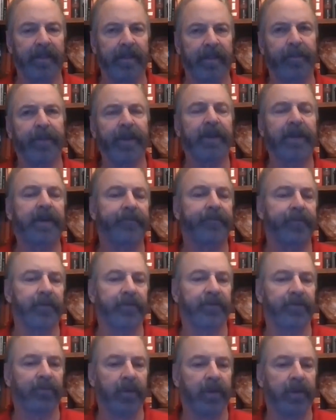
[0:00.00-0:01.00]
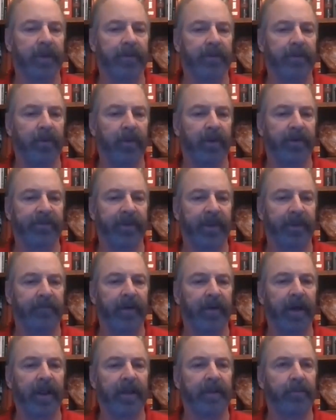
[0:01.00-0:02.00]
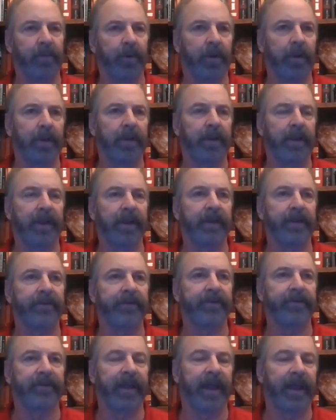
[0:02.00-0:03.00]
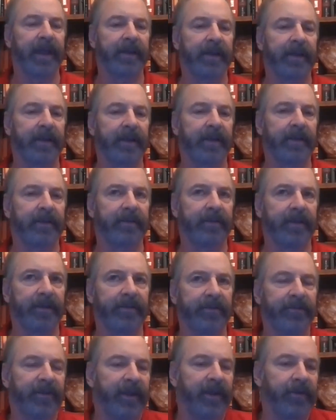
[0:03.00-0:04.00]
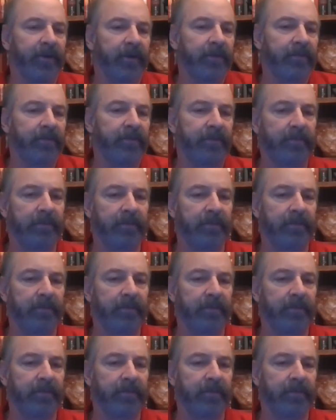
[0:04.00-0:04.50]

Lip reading: The big difference with USA Volleyball is that a setter